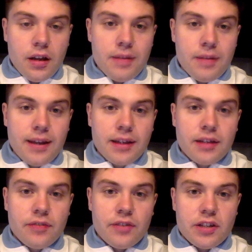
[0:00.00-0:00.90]

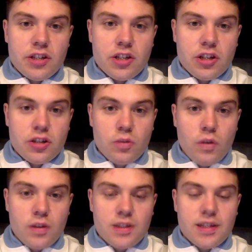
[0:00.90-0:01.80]
Milenković has
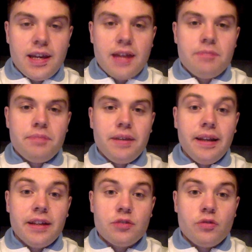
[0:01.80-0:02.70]
once again been
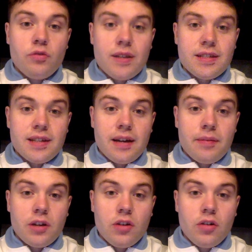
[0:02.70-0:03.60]
linked with West Ham,
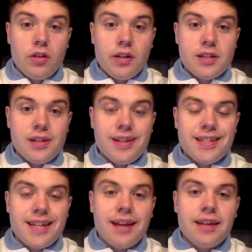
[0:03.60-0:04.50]
and according to the
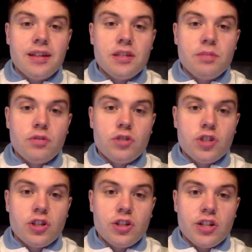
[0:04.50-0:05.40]
Italian sports
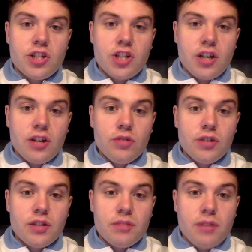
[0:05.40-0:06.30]
journalist
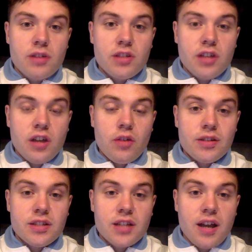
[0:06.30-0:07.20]
Gianluca di Marzio
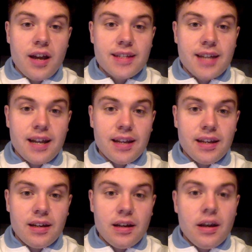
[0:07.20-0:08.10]
and Sky
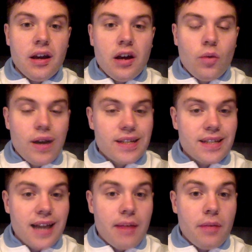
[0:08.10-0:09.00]
Italia, West
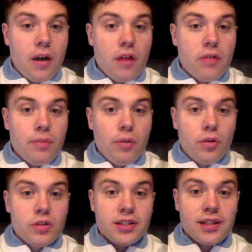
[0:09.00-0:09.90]
Ham are
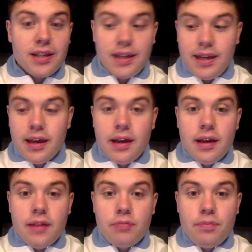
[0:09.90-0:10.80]
reportedly
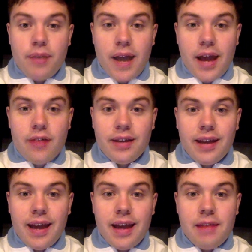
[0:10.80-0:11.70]

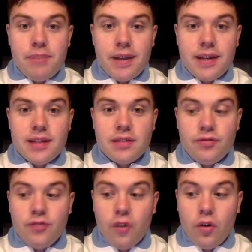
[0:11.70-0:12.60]
preparing a bid
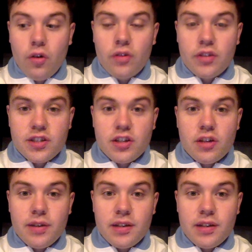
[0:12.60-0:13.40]
for the Serbian